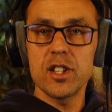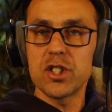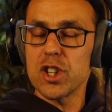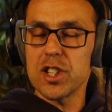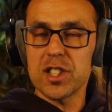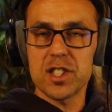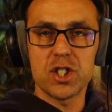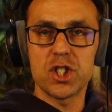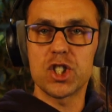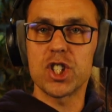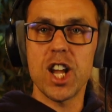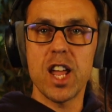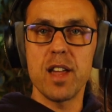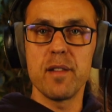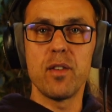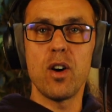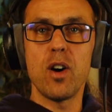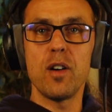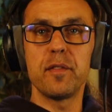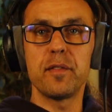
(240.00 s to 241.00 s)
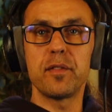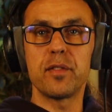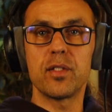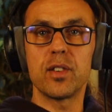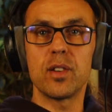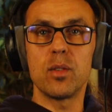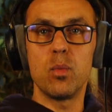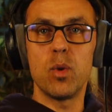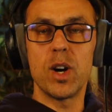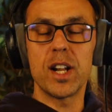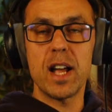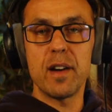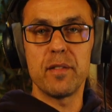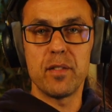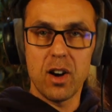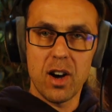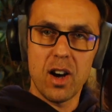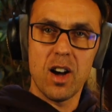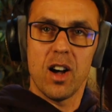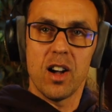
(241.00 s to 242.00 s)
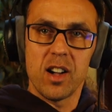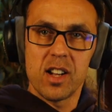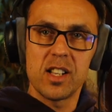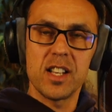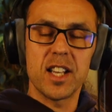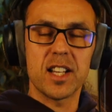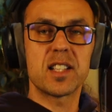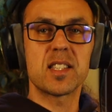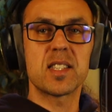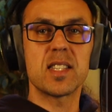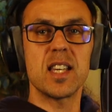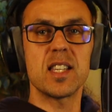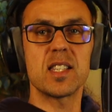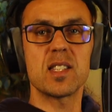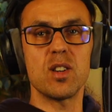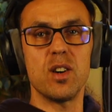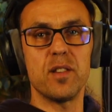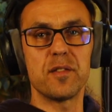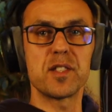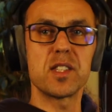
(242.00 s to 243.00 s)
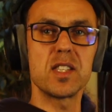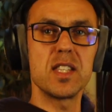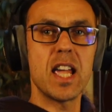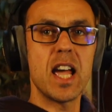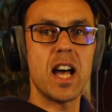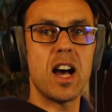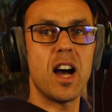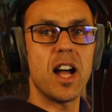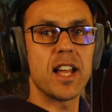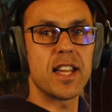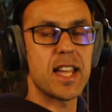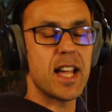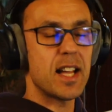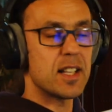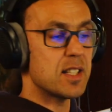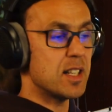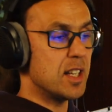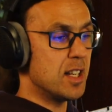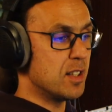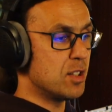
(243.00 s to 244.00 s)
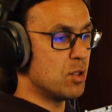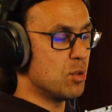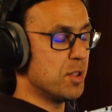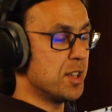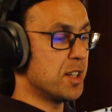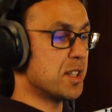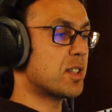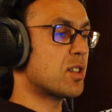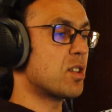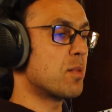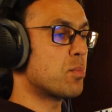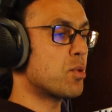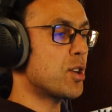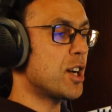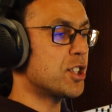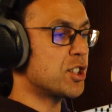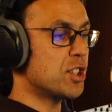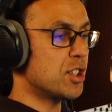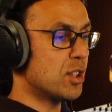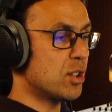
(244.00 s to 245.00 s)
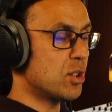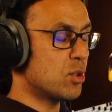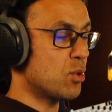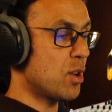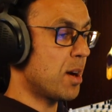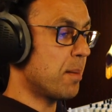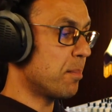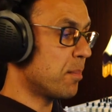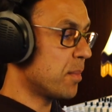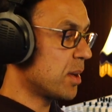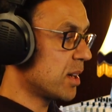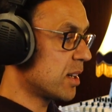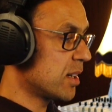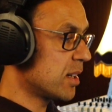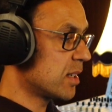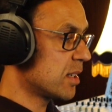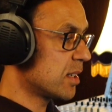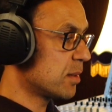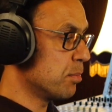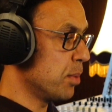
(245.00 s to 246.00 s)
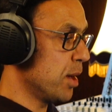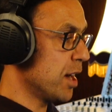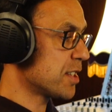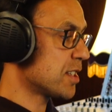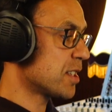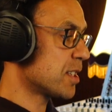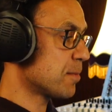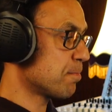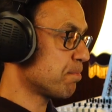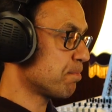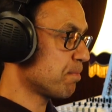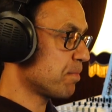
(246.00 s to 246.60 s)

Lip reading: just shave off whatever excess of snare I get into this compression drum bus.